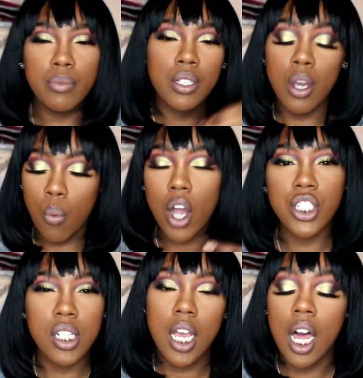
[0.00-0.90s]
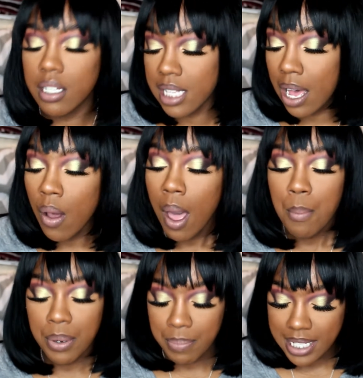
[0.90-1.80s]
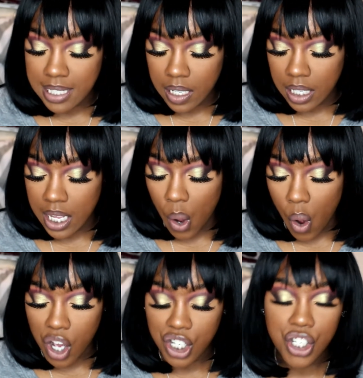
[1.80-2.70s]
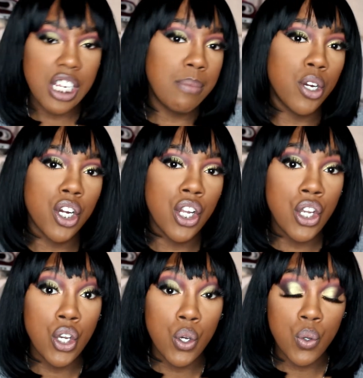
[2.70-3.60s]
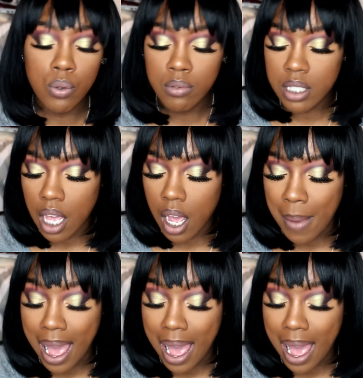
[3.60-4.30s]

you know washing the colors out but basically all shimmer nudes um,